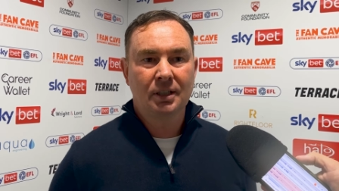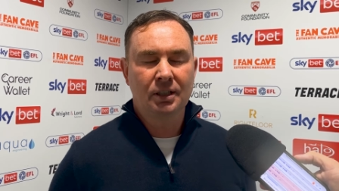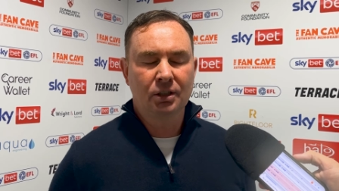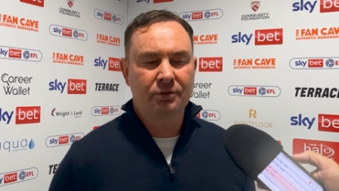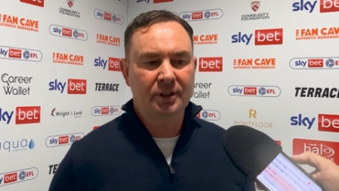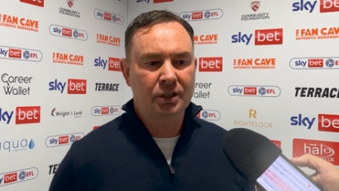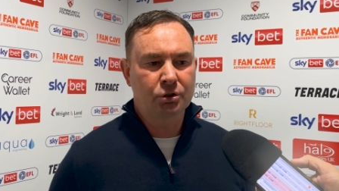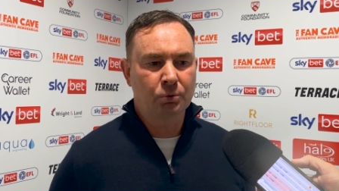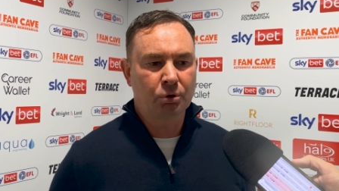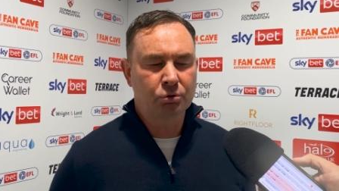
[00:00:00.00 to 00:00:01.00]
enough
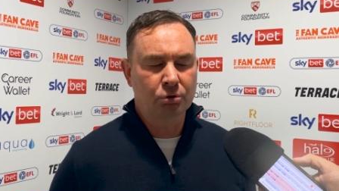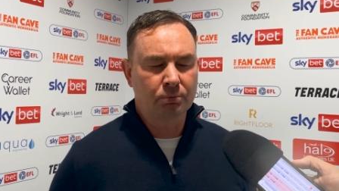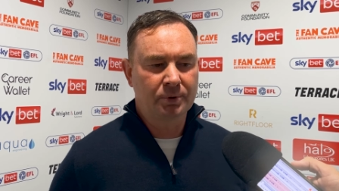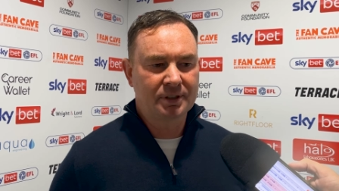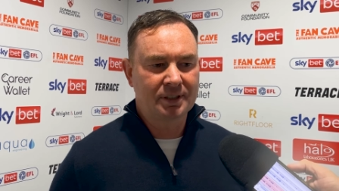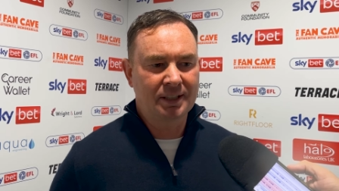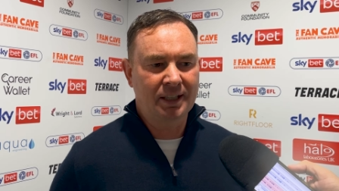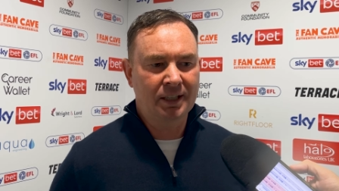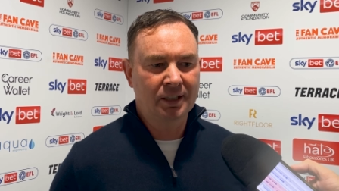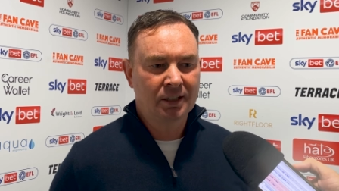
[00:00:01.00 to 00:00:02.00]
against Walsall. But
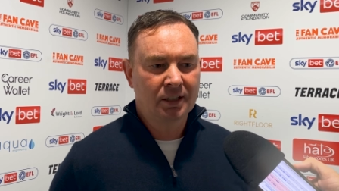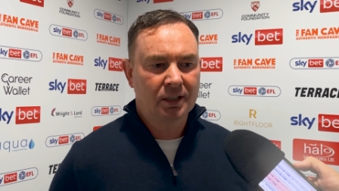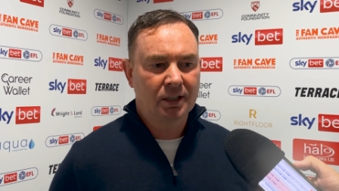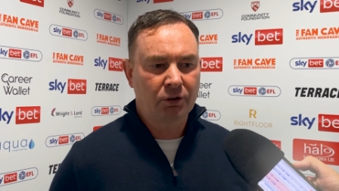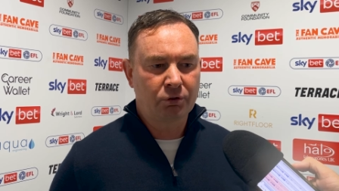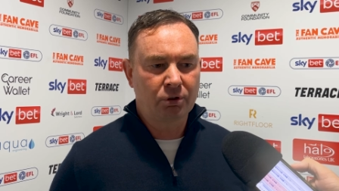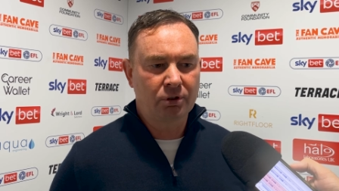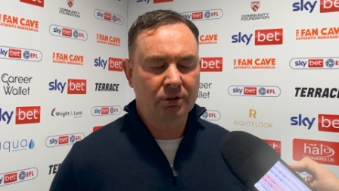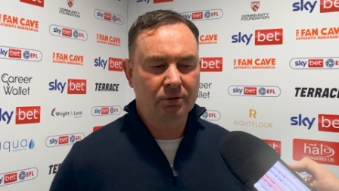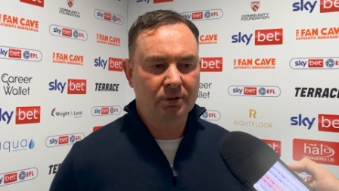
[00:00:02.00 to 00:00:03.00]
today, I
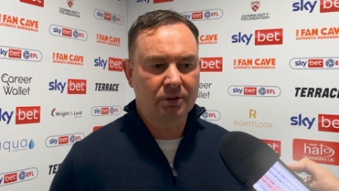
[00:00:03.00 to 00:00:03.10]
thought,